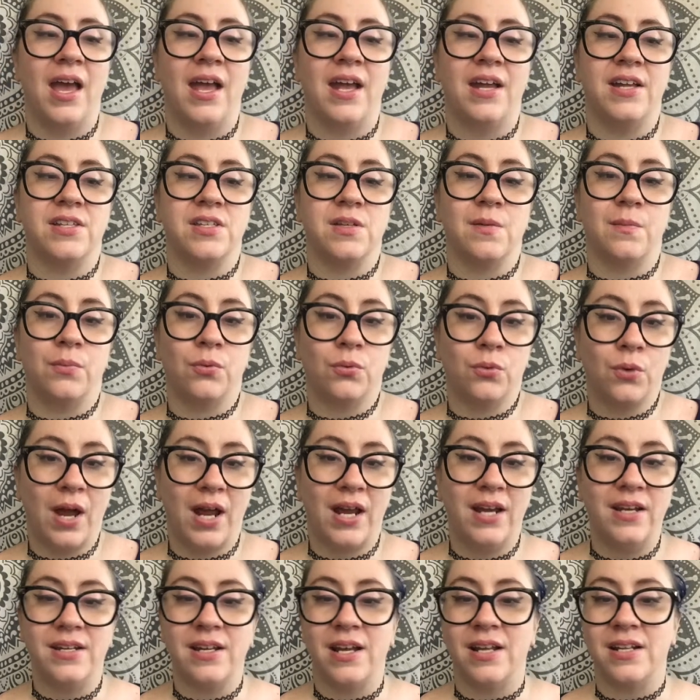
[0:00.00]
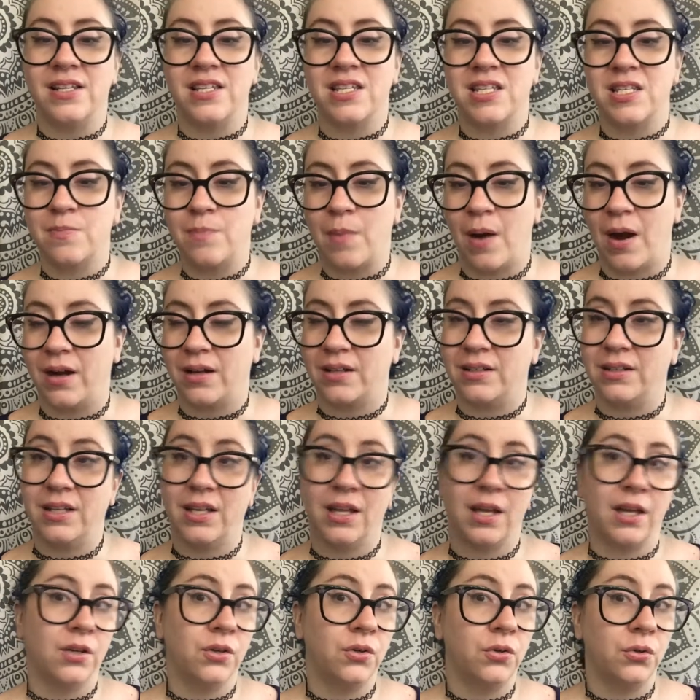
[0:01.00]
It's bright and
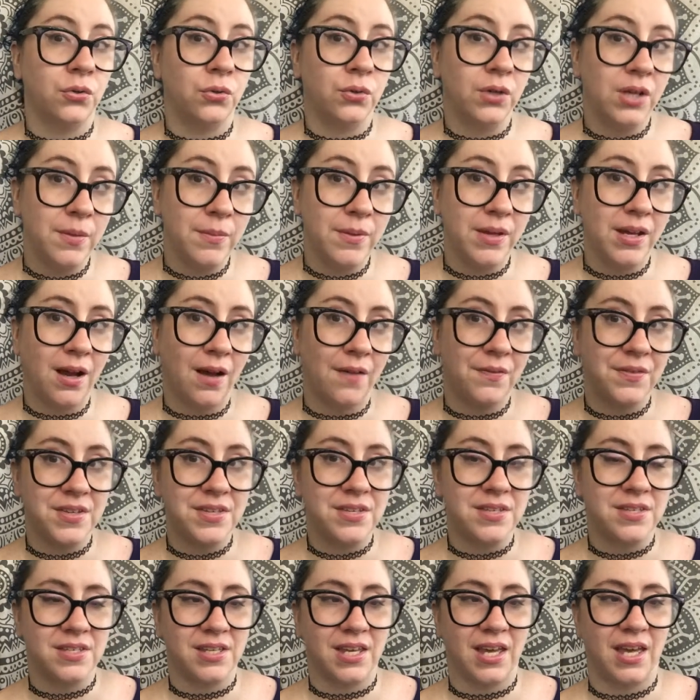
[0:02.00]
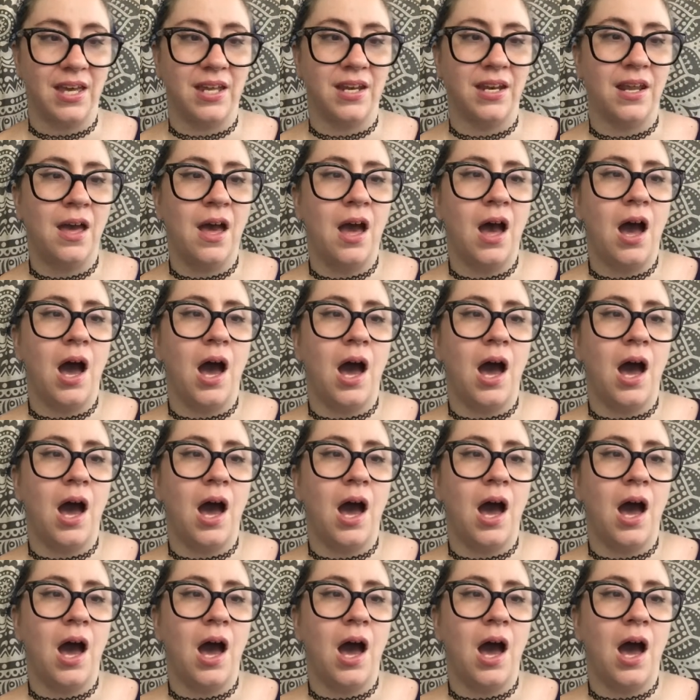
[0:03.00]
sparkly and creamy on the skin.